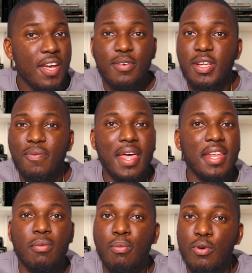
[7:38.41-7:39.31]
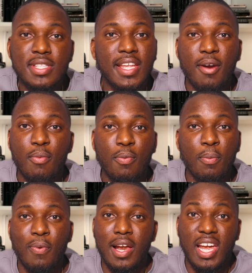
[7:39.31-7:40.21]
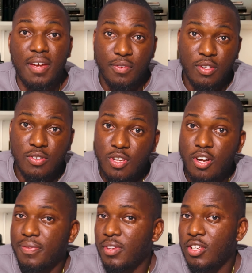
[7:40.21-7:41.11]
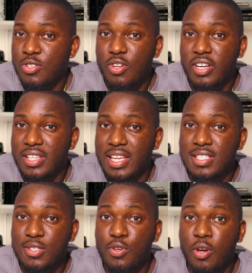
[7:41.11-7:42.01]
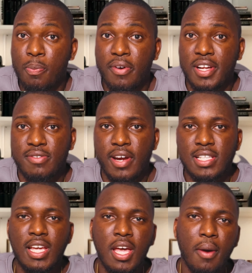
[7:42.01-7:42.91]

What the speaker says: Even if they are the most terrible people alive, you're stuck, they're still your parents, right?